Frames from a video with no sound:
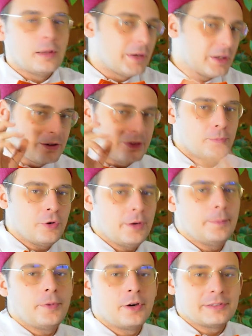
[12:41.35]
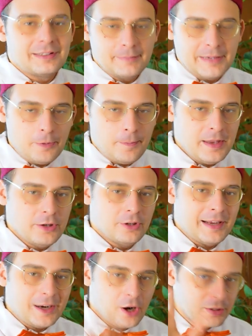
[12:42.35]
because it's more important, in my opinion,
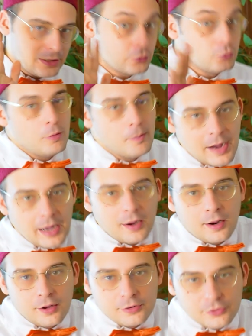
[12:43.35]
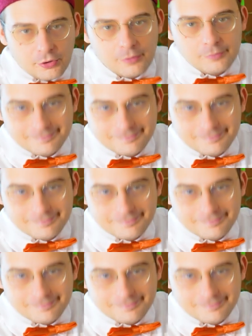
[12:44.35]
according to Bach, so